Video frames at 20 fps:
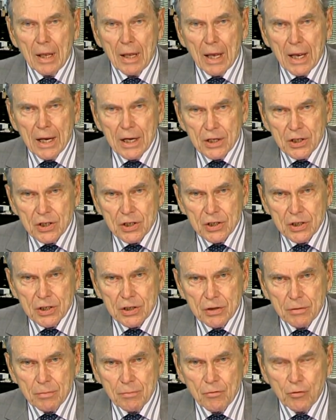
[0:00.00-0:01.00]
a st
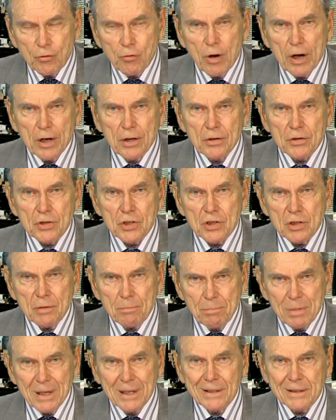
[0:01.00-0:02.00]
greater
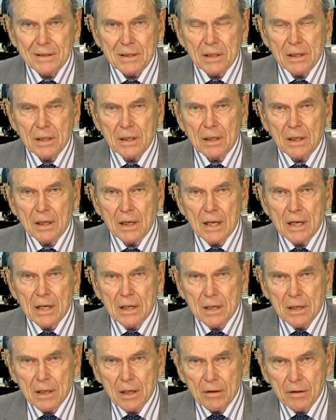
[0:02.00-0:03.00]
stability
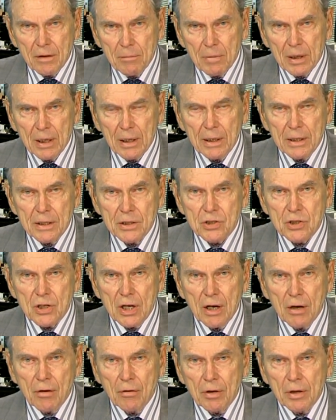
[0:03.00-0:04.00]
in the Middle East
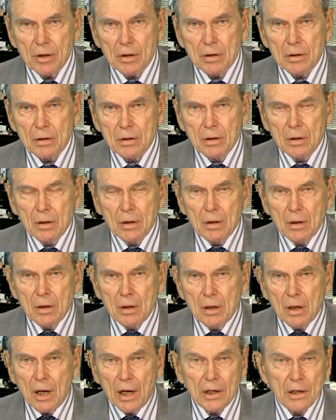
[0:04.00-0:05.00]
area
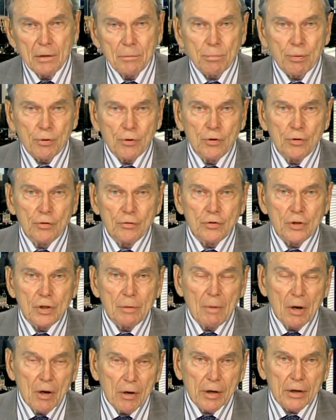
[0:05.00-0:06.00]
an improved
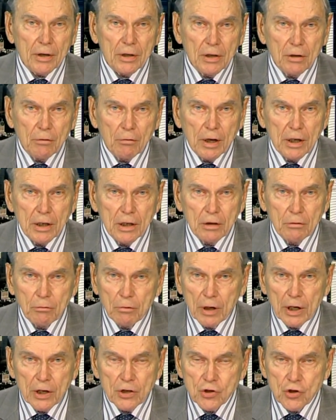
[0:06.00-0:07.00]
American Iranian
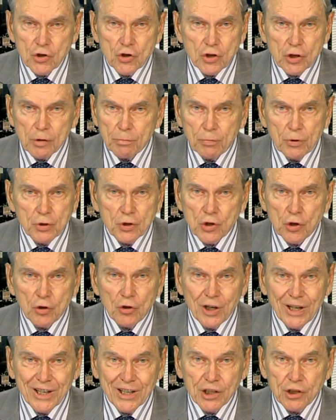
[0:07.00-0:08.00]
relationship would
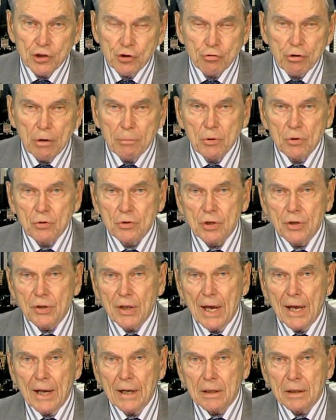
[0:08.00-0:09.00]
certainly contribute to
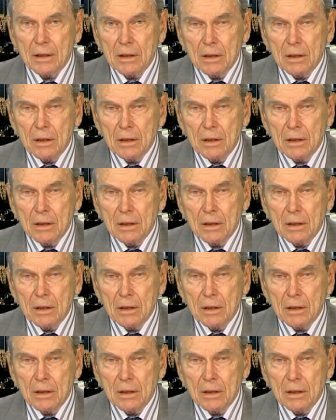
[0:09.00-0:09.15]
that.